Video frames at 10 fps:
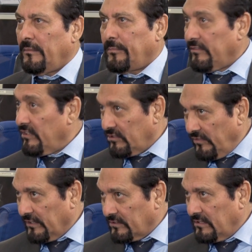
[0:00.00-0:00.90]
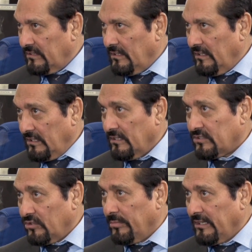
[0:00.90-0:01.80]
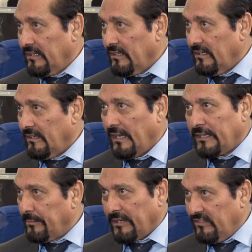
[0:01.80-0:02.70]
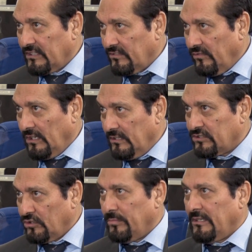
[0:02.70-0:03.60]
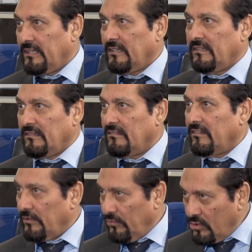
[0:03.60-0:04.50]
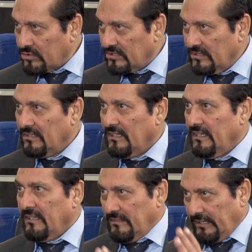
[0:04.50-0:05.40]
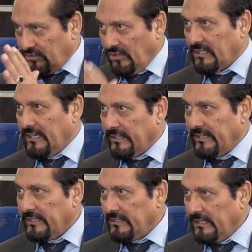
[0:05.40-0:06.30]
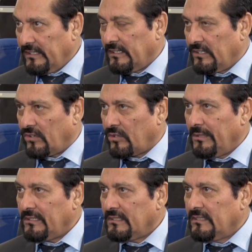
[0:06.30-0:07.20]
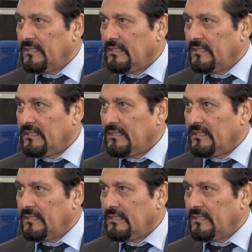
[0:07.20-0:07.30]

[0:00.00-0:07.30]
Previous wills should be, any previous will should be revoked. That's all contained in the legal document.